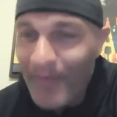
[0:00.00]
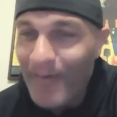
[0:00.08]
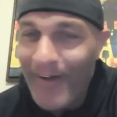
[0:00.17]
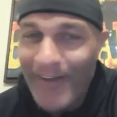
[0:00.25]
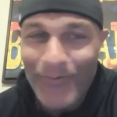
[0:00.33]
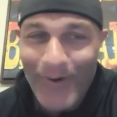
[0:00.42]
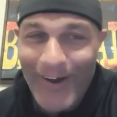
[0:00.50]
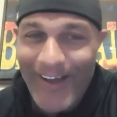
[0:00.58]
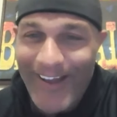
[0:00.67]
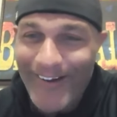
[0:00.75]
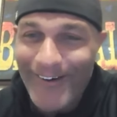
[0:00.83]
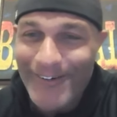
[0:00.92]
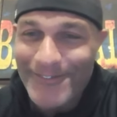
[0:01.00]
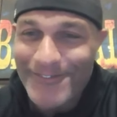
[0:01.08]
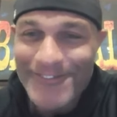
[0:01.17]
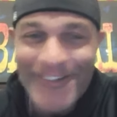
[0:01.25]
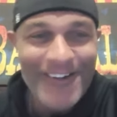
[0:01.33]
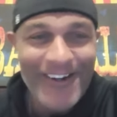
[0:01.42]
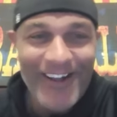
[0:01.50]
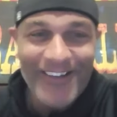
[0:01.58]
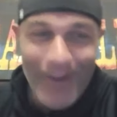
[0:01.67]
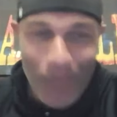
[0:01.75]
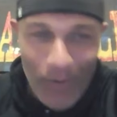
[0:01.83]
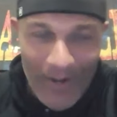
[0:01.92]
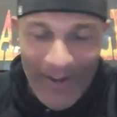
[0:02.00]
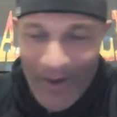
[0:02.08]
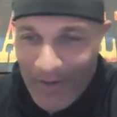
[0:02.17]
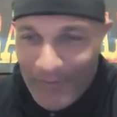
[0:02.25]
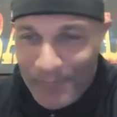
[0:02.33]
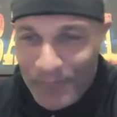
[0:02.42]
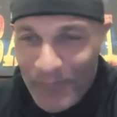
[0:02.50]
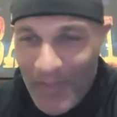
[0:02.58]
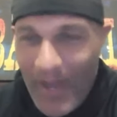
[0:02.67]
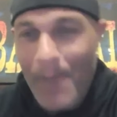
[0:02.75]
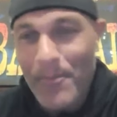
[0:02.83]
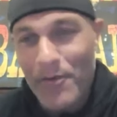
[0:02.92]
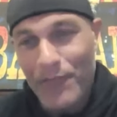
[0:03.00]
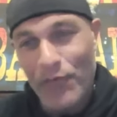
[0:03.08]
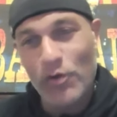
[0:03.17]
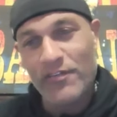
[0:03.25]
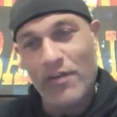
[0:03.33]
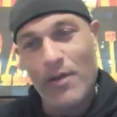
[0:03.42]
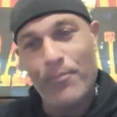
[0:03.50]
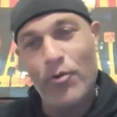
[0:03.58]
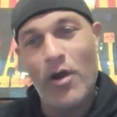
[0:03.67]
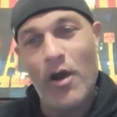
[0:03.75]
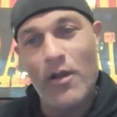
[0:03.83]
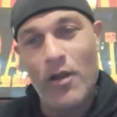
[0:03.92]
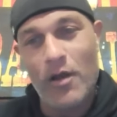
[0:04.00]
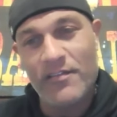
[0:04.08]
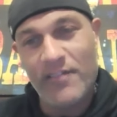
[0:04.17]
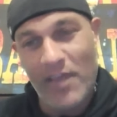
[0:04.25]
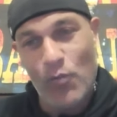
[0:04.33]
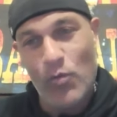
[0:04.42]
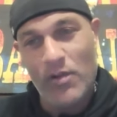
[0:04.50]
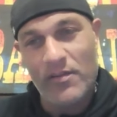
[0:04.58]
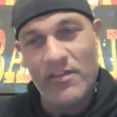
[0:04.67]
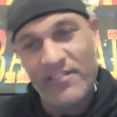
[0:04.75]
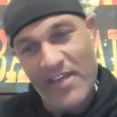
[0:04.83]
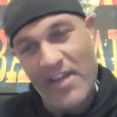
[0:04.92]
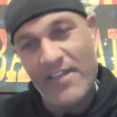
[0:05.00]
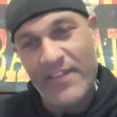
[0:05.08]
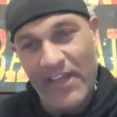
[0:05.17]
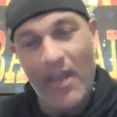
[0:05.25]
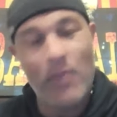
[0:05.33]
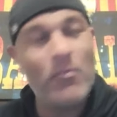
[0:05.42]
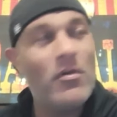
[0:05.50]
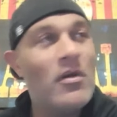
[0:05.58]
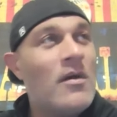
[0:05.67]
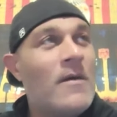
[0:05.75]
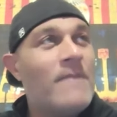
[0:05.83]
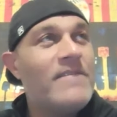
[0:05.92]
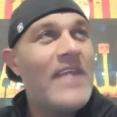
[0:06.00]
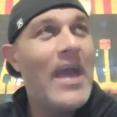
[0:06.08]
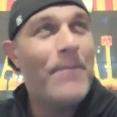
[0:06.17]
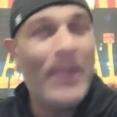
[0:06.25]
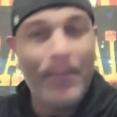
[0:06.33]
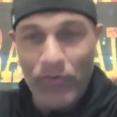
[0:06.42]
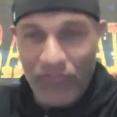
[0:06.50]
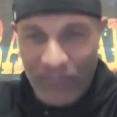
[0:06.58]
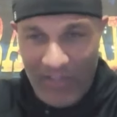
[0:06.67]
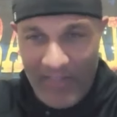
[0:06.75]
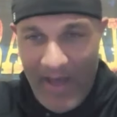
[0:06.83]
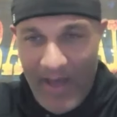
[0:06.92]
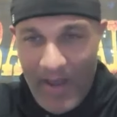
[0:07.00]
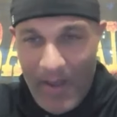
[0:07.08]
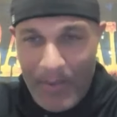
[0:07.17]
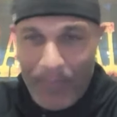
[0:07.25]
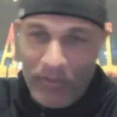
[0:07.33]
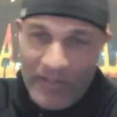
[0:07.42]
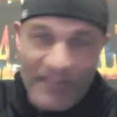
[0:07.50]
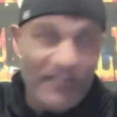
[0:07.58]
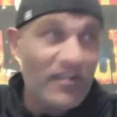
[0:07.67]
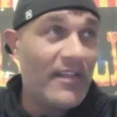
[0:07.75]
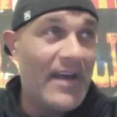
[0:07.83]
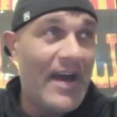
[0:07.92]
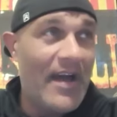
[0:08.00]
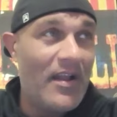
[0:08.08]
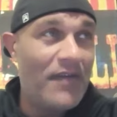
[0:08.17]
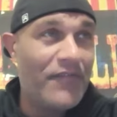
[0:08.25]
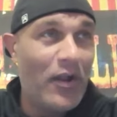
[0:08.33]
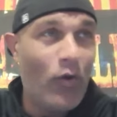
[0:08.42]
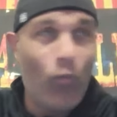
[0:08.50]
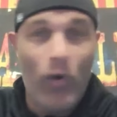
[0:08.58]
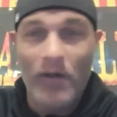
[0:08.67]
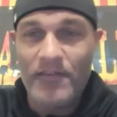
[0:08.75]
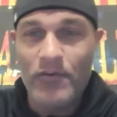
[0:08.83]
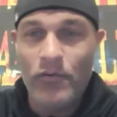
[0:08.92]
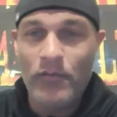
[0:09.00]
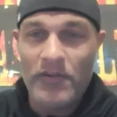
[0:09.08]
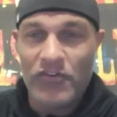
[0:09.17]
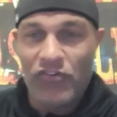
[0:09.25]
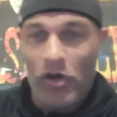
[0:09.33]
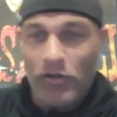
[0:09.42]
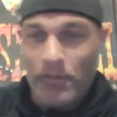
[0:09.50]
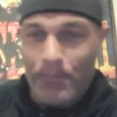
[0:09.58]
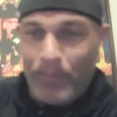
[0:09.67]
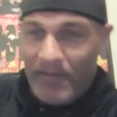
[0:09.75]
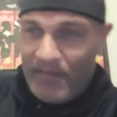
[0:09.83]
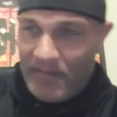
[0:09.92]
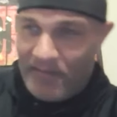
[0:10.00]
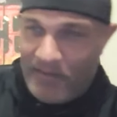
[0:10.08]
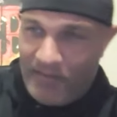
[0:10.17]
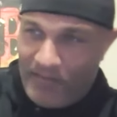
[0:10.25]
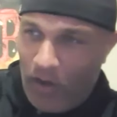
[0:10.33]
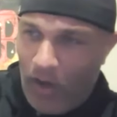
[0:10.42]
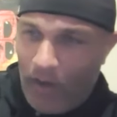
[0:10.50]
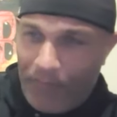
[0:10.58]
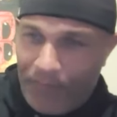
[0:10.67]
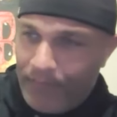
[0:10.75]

That's why I don't. Because I don't want to hear it. I'm going to focus on put on, on saying what is said in the game, and people see that, and people listen to that. And if they don't want to, there's called a button that says off.